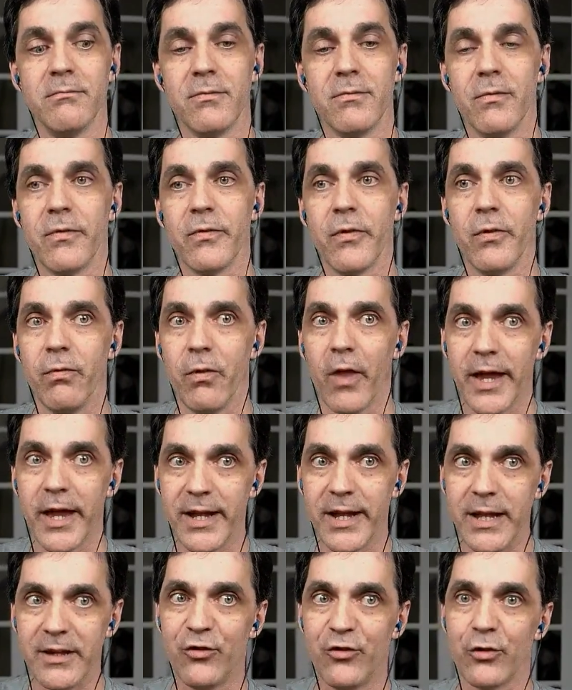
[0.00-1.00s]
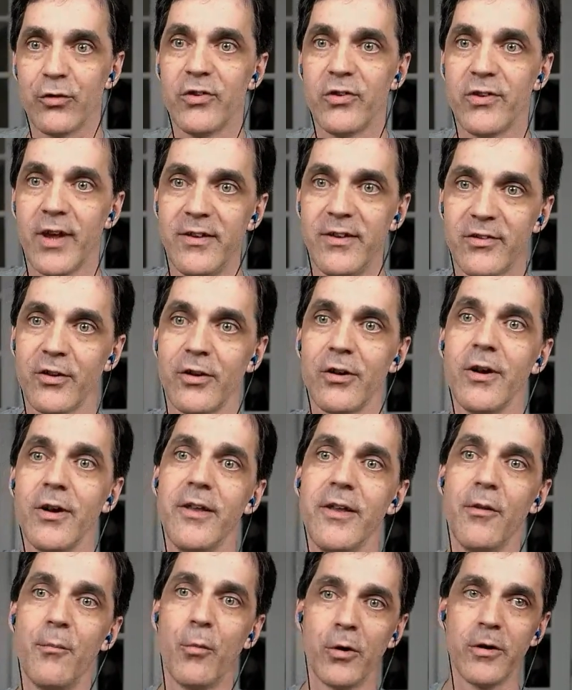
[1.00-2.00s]
light hits your sensor, and the
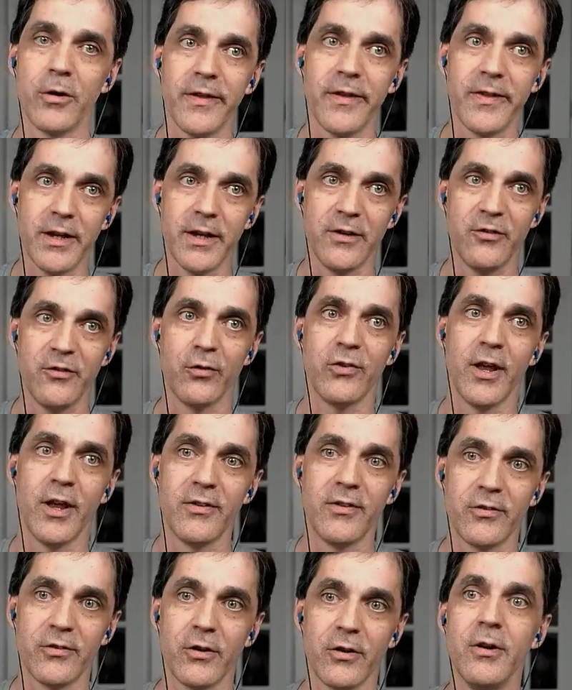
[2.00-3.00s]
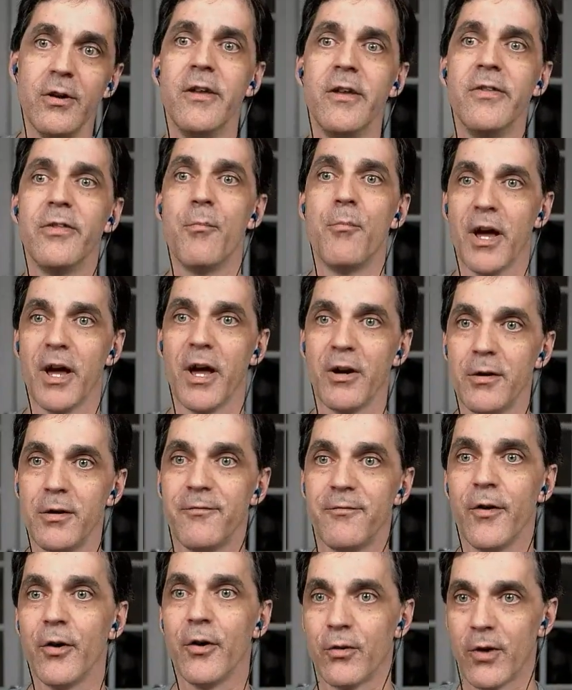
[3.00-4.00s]
more light that hits your sensor, the better your
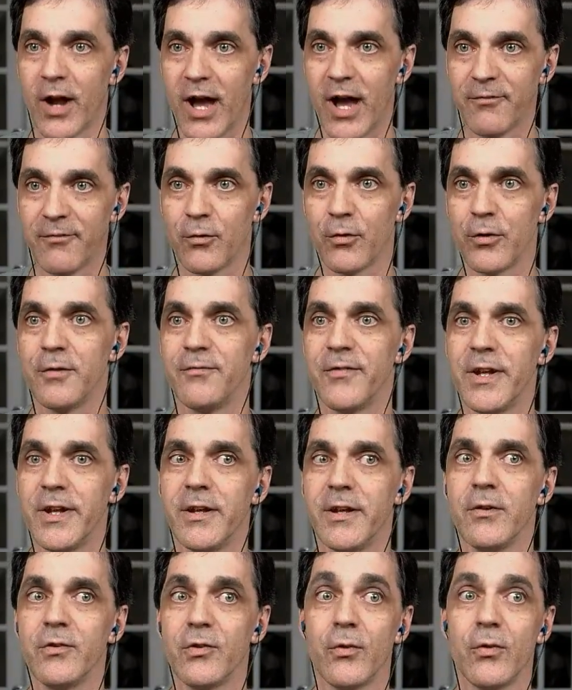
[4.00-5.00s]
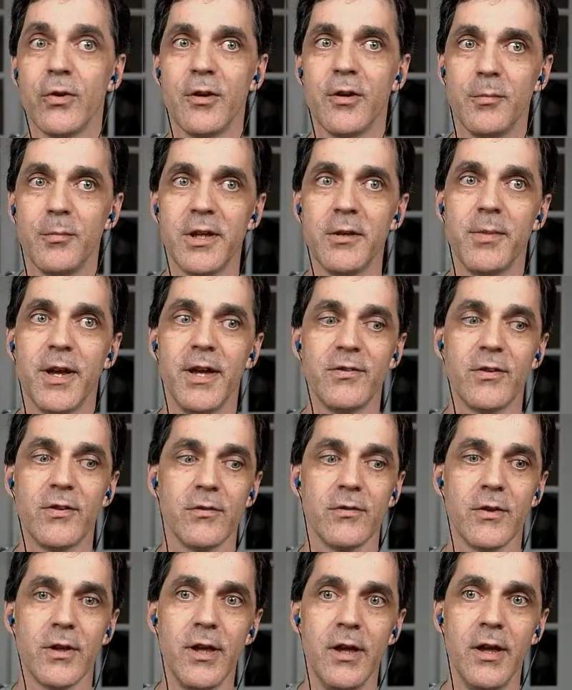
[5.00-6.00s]
photograph or your video is going to be,
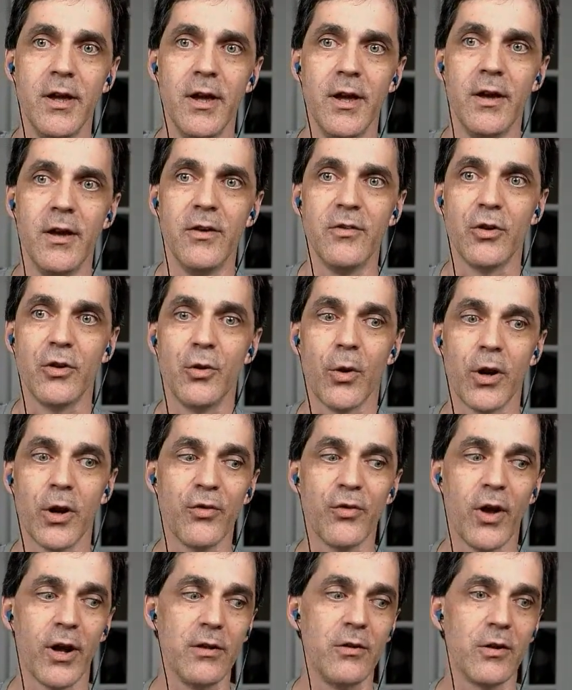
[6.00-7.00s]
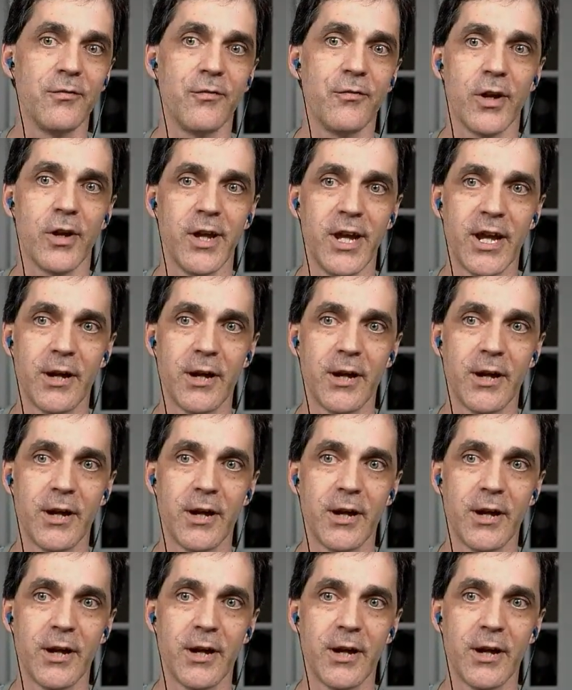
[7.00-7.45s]
basically. So you want to try to look for a camera that